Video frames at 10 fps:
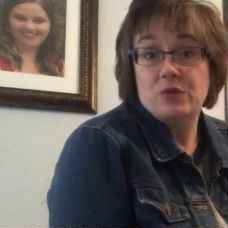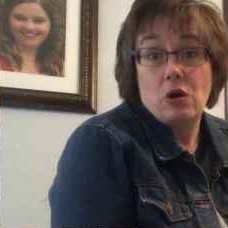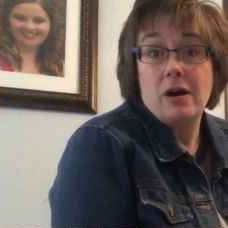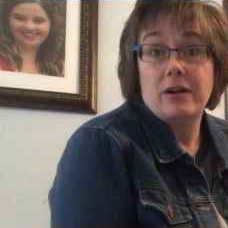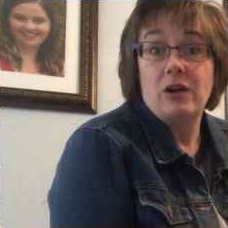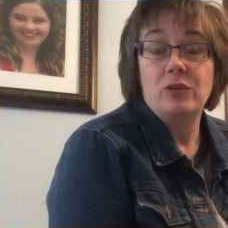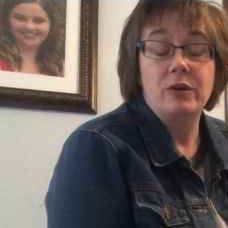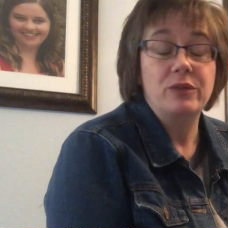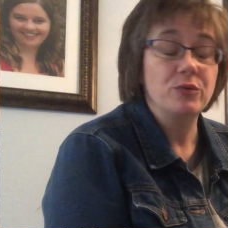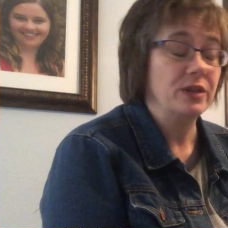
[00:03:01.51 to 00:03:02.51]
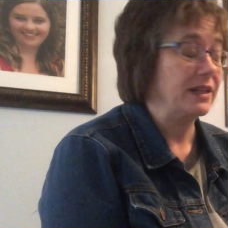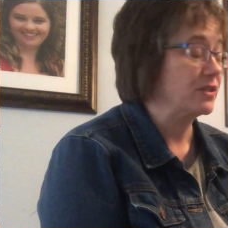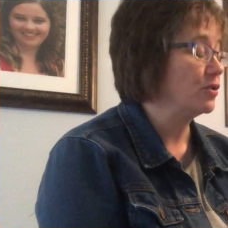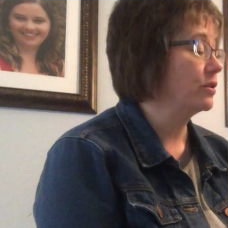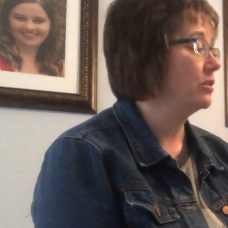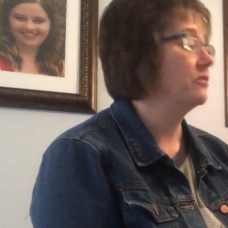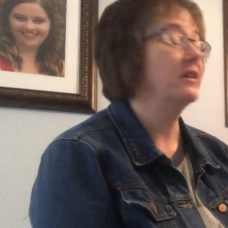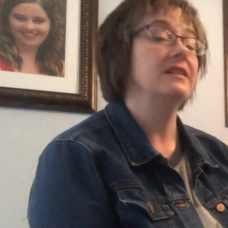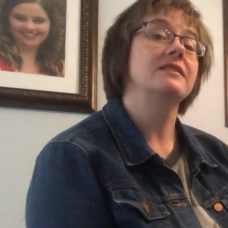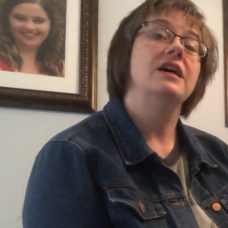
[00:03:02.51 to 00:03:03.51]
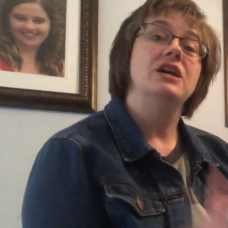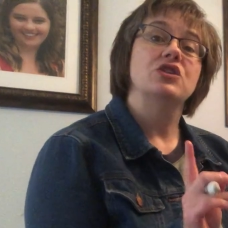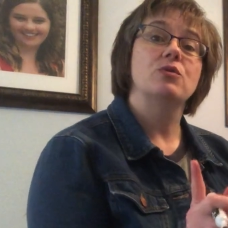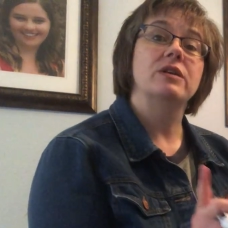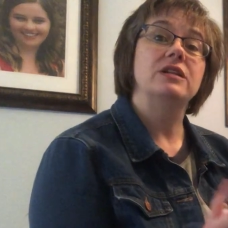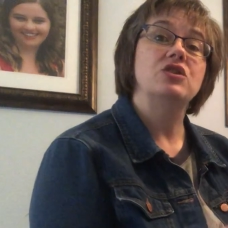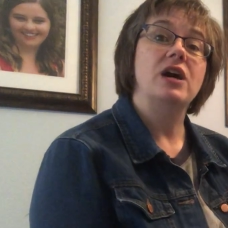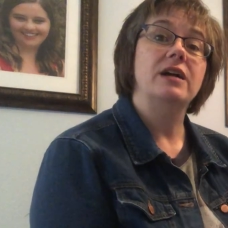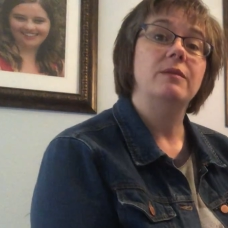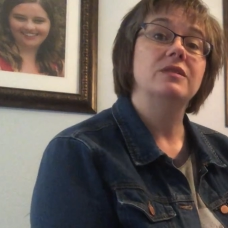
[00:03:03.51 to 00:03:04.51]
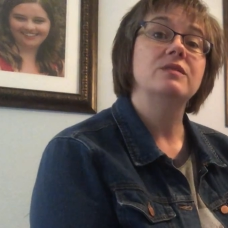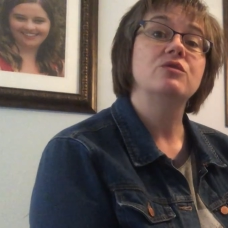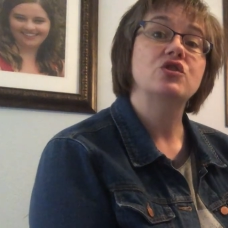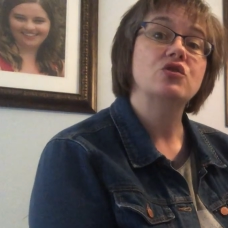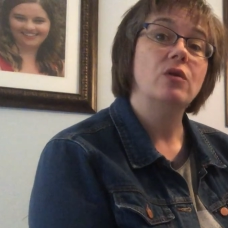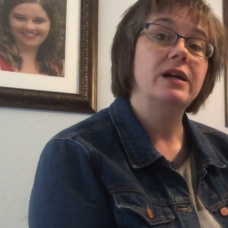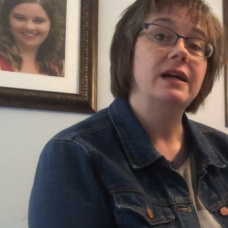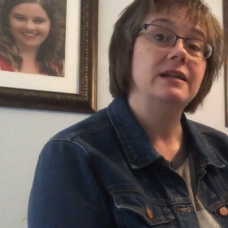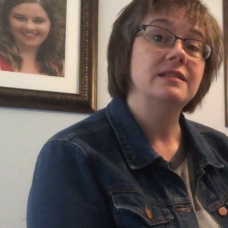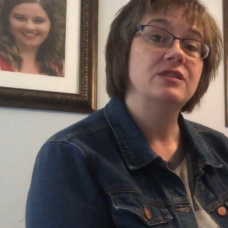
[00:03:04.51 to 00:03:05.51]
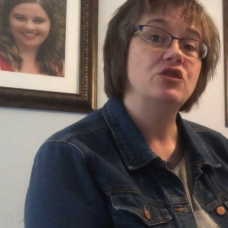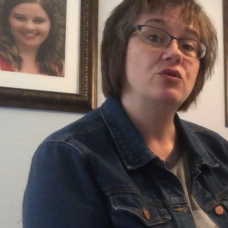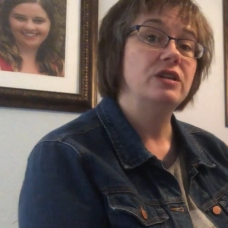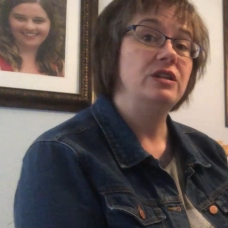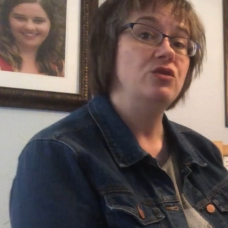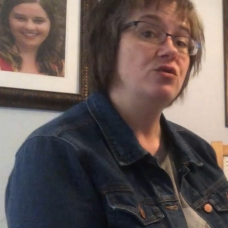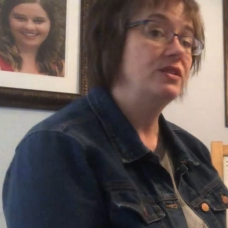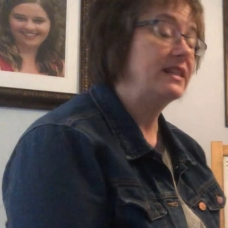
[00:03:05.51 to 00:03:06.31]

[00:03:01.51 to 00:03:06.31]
talk all the way through that circle of fifths. So we're going to talk about some shortcuts that you can use